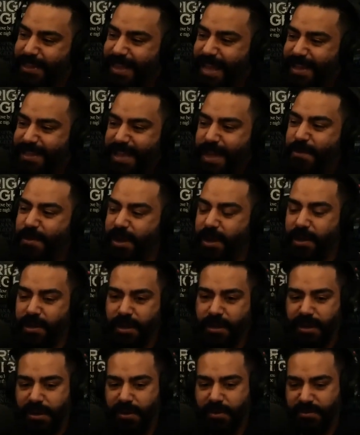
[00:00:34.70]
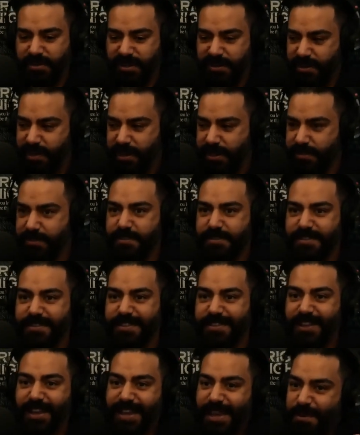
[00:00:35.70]
they were kind of like, oh, all right.
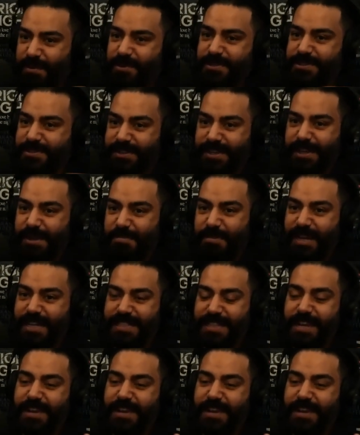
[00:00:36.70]
Like, it wasn't like a big